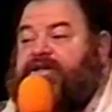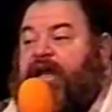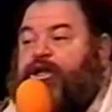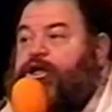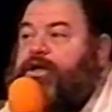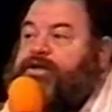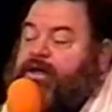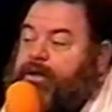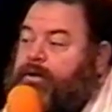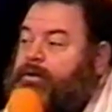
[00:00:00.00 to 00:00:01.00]
said, she
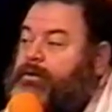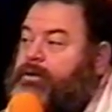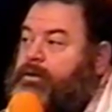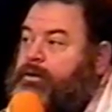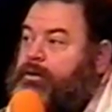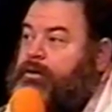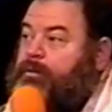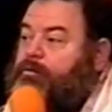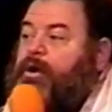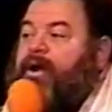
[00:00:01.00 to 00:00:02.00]
said.
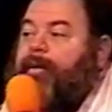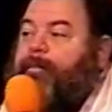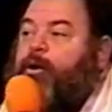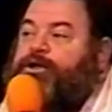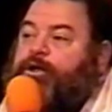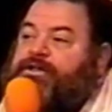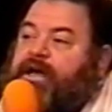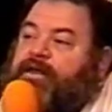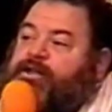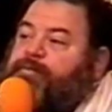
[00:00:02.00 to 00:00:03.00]
Rabbi Moshe, you
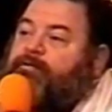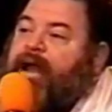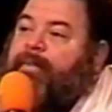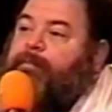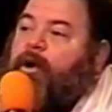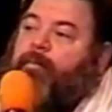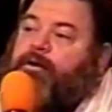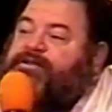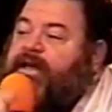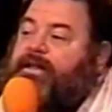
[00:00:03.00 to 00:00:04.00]
say this, but Rabbi
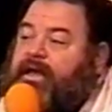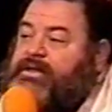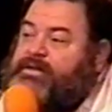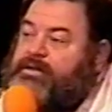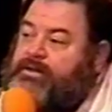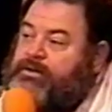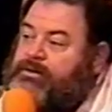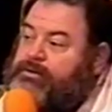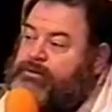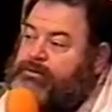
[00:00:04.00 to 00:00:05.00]
Bobo said this.
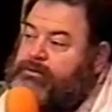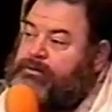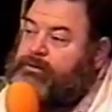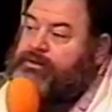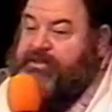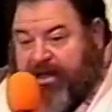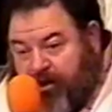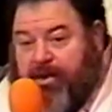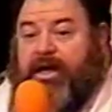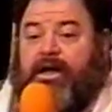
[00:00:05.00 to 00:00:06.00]

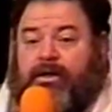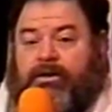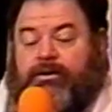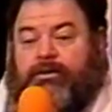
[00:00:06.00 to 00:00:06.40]
Send him here.